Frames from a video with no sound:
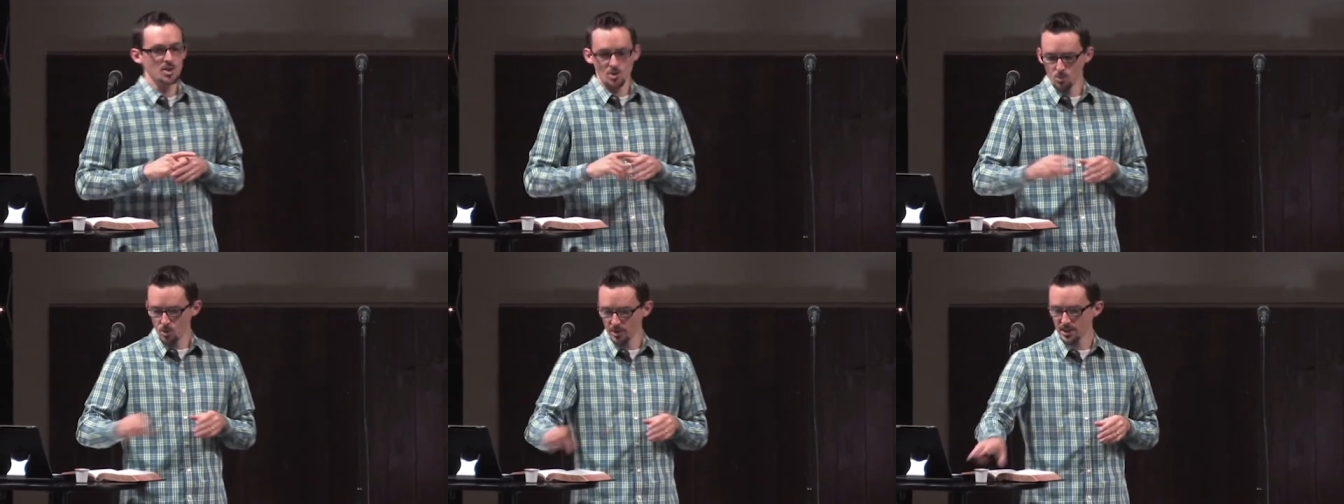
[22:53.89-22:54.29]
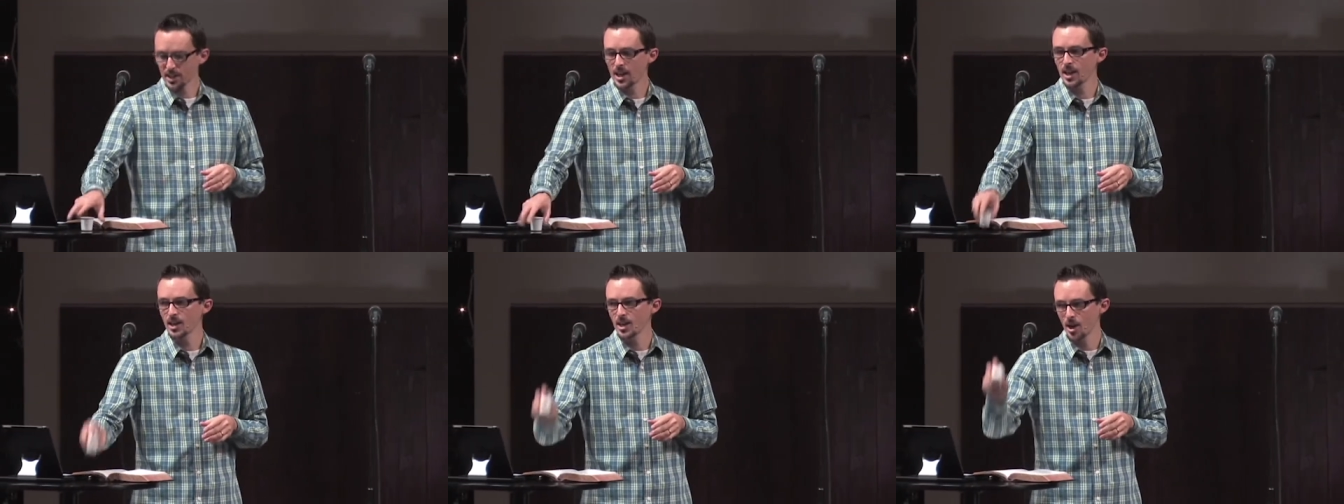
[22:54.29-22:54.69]
what the
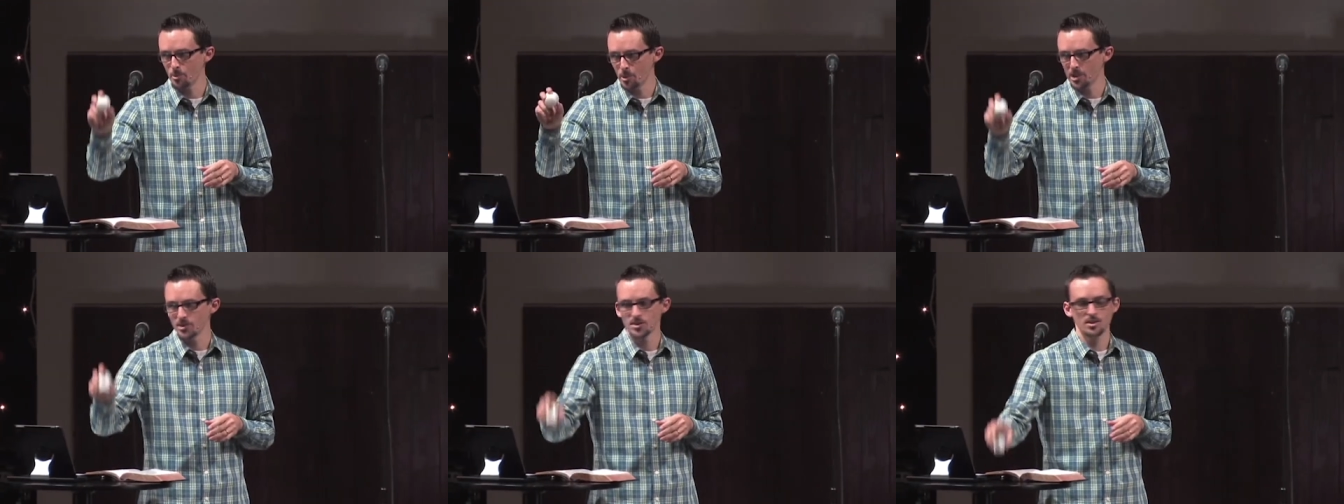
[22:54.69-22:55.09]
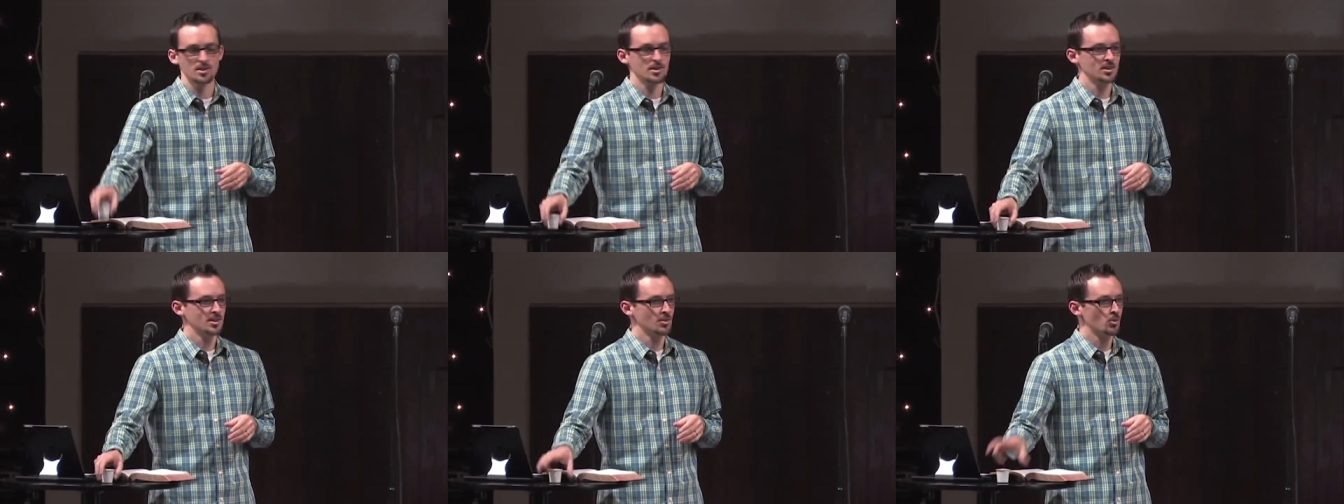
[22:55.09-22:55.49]
K cup is,
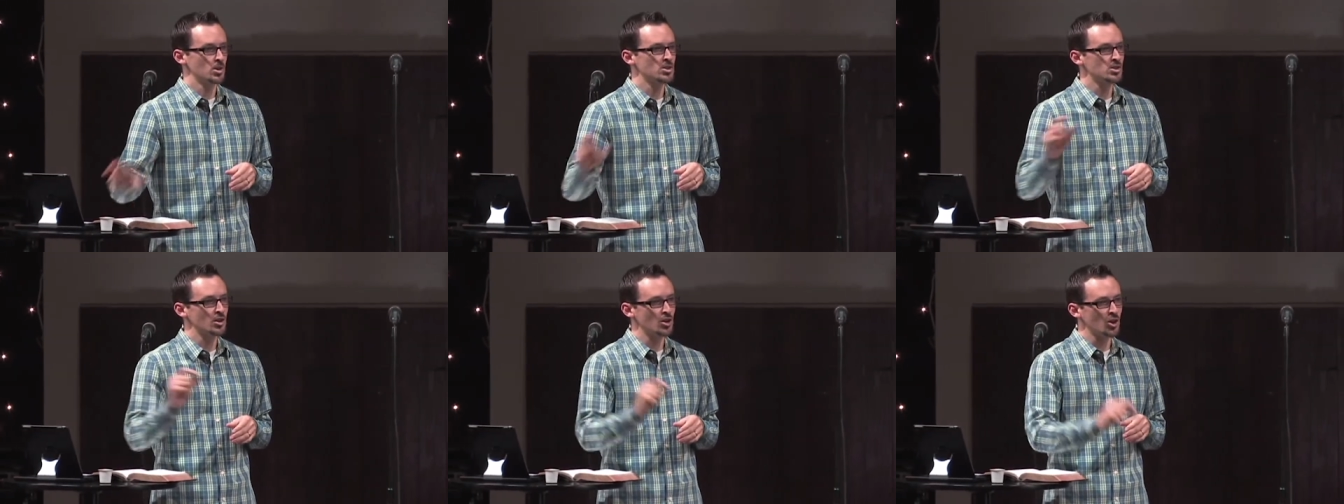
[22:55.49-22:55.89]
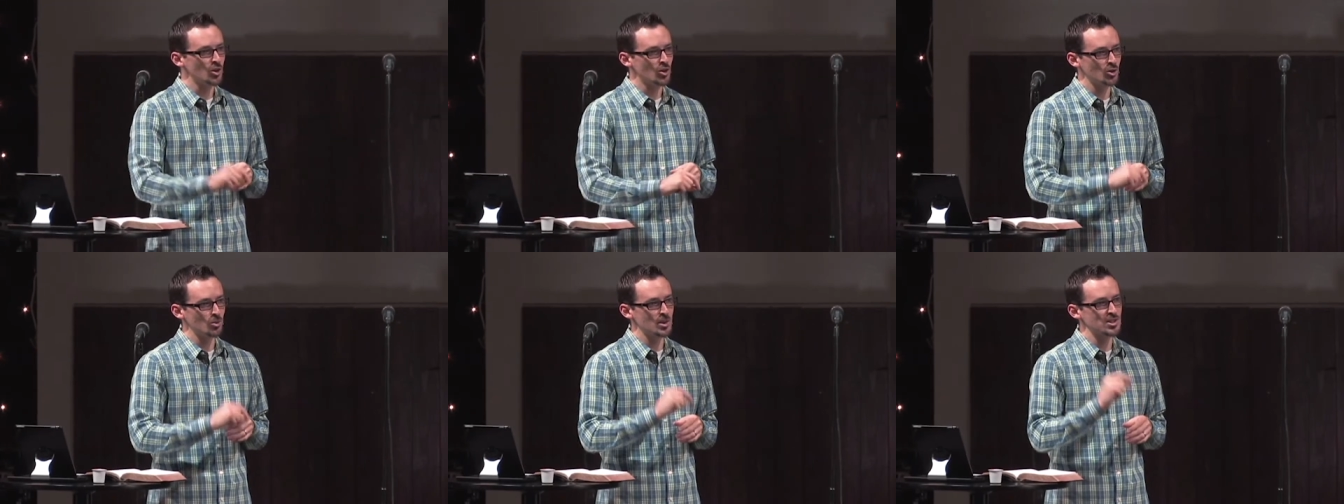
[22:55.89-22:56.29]
what's the
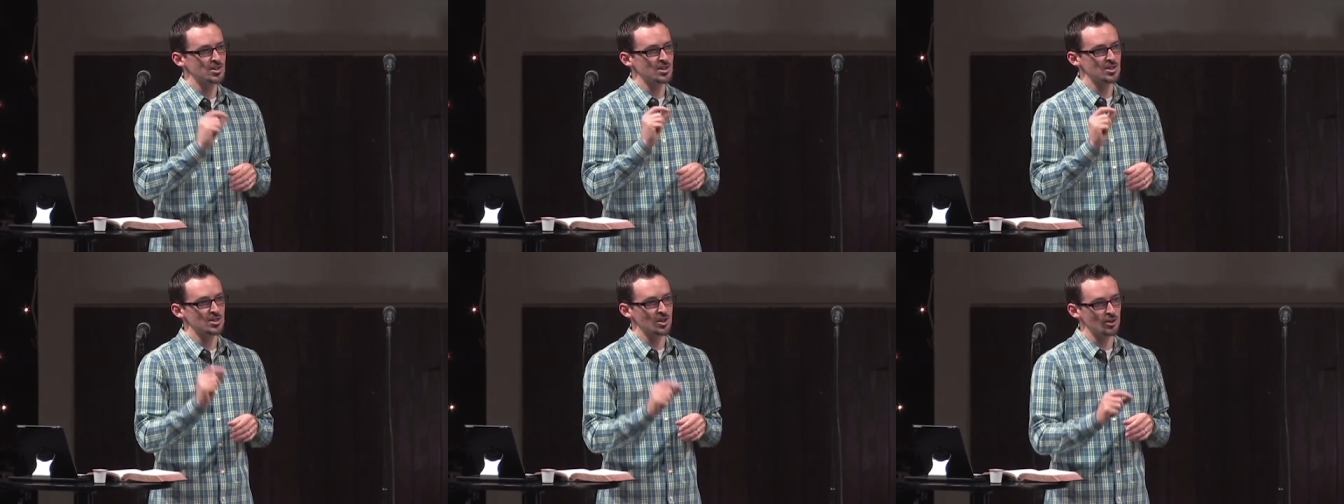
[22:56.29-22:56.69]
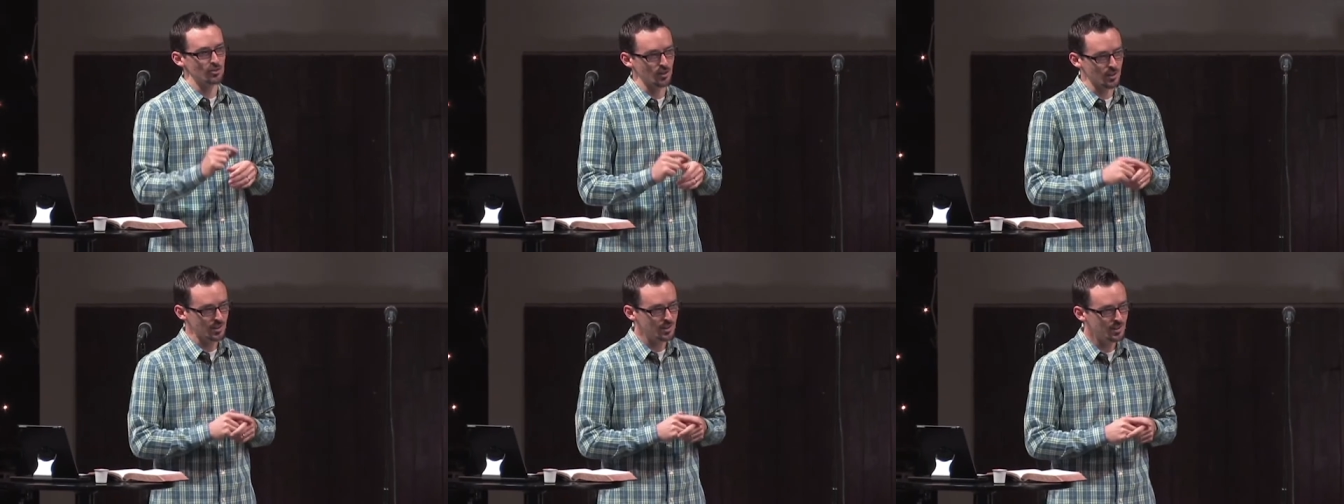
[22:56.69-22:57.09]
gold, what's the
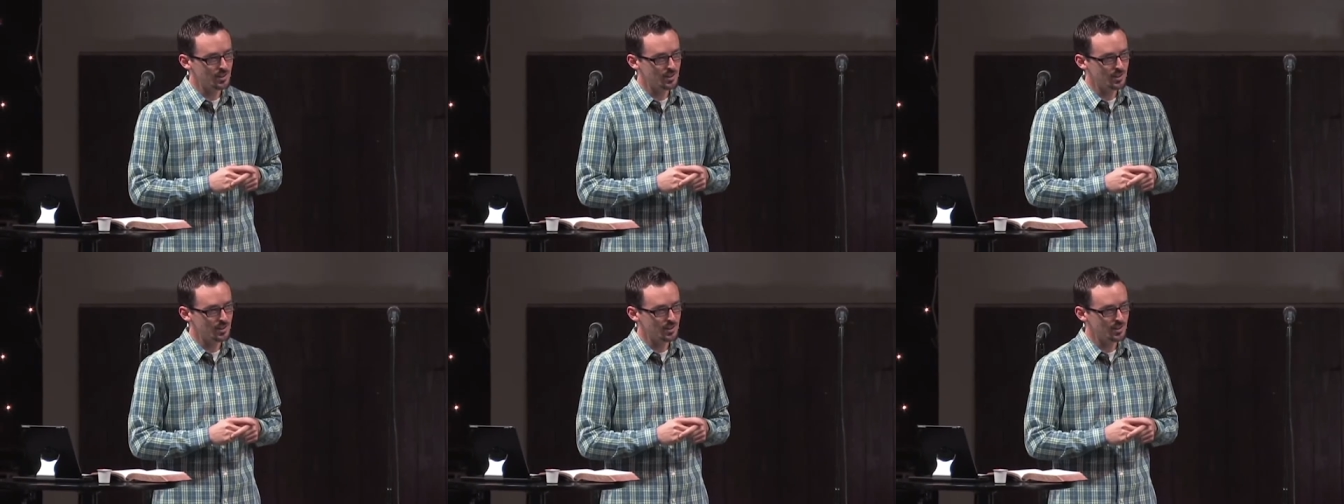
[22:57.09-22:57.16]
silver,